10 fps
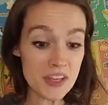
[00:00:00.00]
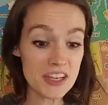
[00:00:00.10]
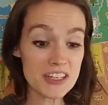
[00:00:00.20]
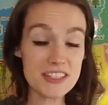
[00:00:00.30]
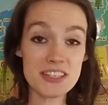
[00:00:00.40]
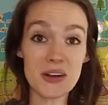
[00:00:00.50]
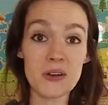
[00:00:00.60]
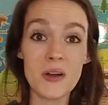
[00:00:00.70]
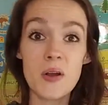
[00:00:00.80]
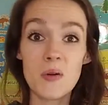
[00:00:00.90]
So
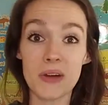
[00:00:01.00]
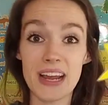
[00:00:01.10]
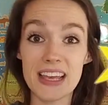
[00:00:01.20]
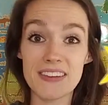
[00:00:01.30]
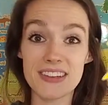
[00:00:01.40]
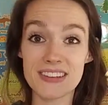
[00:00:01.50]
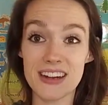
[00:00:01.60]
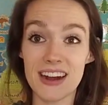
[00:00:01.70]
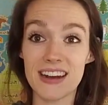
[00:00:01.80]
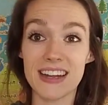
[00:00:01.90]
when I give a
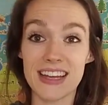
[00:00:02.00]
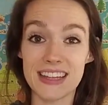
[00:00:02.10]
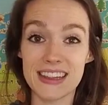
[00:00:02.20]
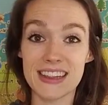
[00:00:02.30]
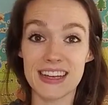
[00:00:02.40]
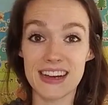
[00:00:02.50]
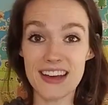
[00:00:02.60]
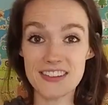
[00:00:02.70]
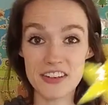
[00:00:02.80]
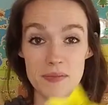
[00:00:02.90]
star in the
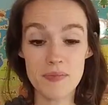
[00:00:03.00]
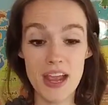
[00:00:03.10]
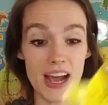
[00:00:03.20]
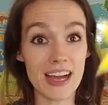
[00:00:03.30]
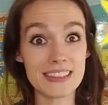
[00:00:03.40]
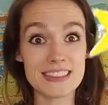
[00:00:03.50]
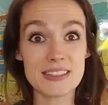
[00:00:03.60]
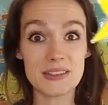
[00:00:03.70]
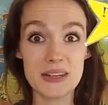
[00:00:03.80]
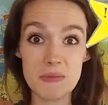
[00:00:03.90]
classroom, I just
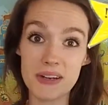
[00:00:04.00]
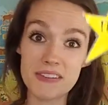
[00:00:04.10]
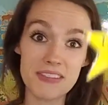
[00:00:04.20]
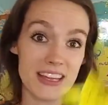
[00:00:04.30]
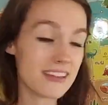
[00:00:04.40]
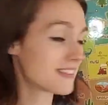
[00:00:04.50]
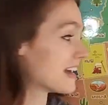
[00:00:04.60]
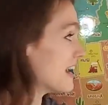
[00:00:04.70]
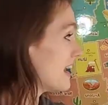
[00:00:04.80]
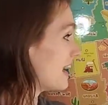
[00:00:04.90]
hold up one of these,
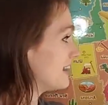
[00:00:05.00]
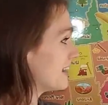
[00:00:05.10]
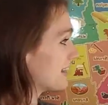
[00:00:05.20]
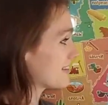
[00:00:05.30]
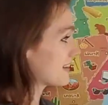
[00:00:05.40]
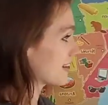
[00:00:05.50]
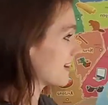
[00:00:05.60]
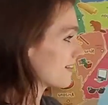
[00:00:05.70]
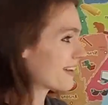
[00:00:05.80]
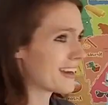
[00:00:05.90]
and then I stick it
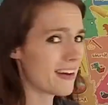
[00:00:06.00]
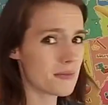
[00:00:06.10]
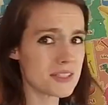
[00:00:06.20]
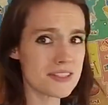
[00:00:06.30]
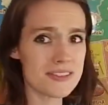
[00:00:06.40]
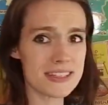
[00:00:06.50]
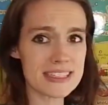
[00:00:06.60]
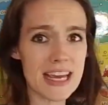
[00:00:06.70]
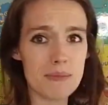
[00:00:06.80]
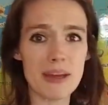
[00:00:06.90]
on. Right now I'm just using
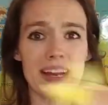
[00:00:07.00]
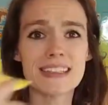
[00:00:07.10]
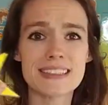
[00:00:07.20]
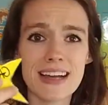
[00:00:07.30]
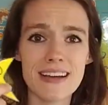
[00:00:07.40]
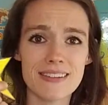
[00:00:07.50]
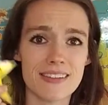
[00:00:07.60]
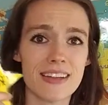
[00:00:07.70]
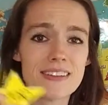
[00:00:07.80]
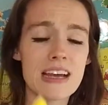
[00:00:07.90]
tape, and I just colored
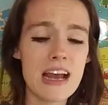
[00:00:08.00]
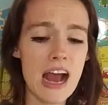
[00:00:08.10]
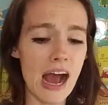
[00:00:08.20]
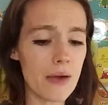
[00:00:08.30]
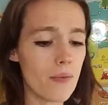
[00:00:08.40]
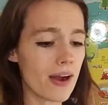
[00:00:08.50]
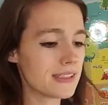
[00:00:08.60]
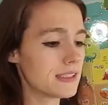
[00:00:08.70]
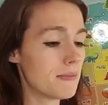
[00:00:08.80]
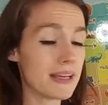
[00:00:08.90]
these. I want
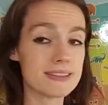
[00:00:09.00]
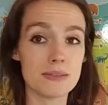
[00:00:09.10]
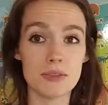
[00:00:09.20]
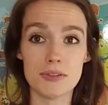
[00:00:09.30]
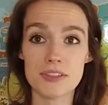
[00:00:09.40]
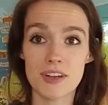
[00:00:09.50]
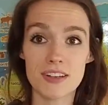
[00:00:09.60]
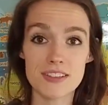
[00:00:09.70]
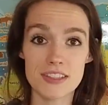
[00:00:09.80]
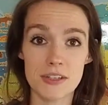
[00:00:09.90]
to make some new stars
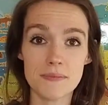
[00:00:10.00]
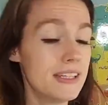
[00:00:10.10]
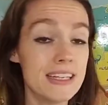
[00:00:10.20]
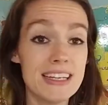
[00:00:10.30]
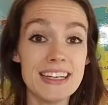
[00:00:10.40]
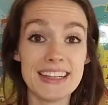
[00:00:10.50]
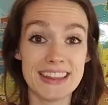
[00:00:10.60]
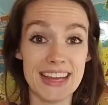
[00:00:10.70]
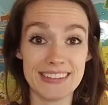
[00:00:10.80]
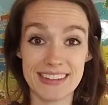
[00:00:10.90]
soon
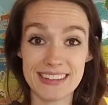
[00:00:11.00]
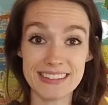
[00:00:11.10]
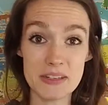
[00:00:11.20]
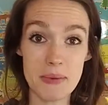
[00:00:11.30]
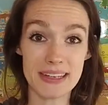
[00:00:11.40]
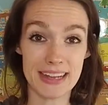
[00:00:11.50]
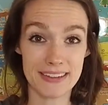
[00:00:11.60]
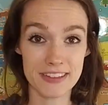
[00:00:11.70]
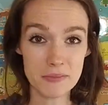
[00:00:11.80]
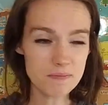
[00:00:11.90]
that look a little bit
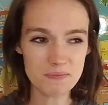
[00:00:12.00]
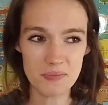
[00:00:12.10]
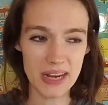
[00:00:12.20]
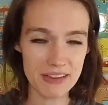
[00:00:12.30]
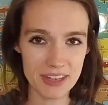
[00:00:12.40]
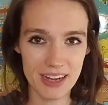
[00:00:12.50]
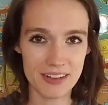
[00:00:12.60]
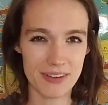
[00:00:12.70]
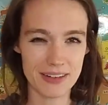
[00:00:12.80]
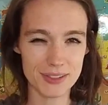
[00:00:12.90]
nicer, but I haven't gotten
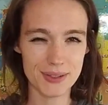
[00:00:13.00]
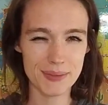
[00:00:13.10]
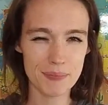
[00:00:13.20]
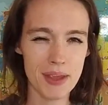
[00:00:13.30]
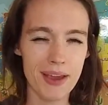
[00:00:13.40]
around to it.